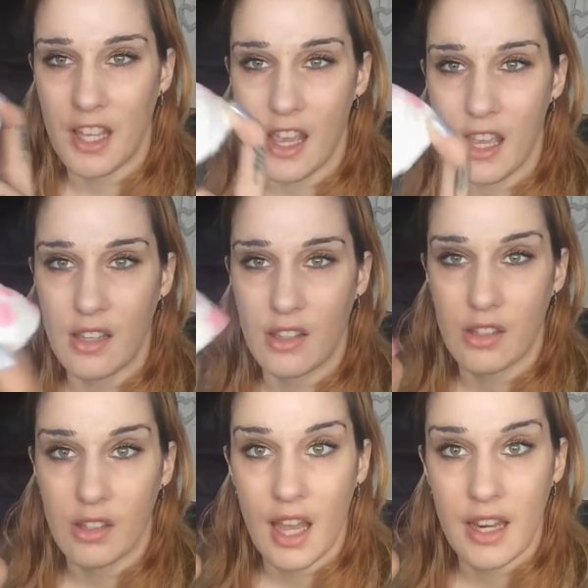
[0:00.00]
that
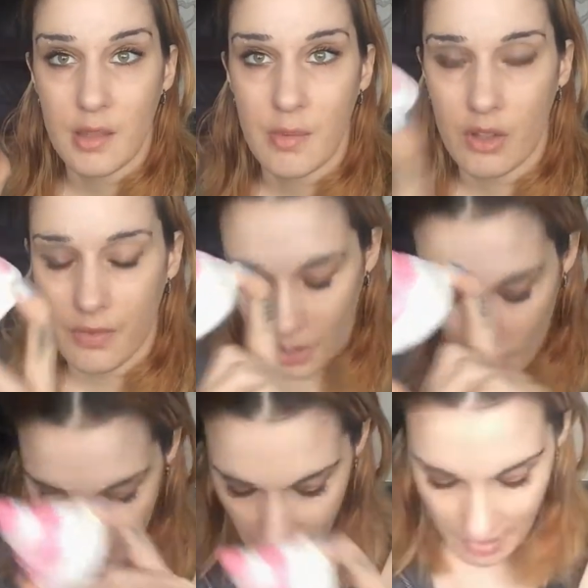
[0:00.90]
is, and it smells of
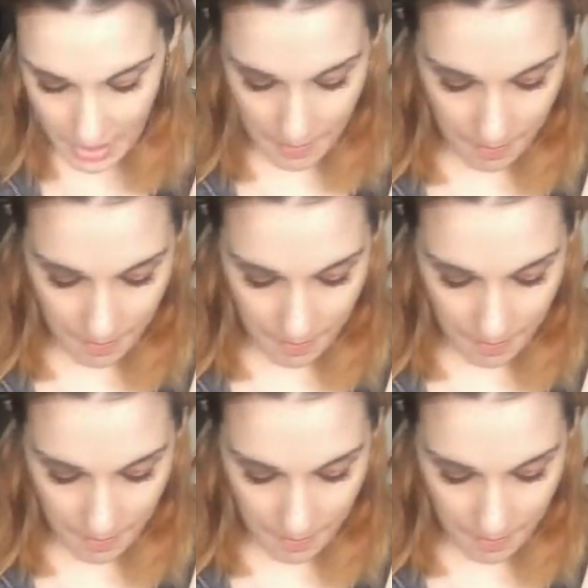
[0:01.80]
Snow Fairy.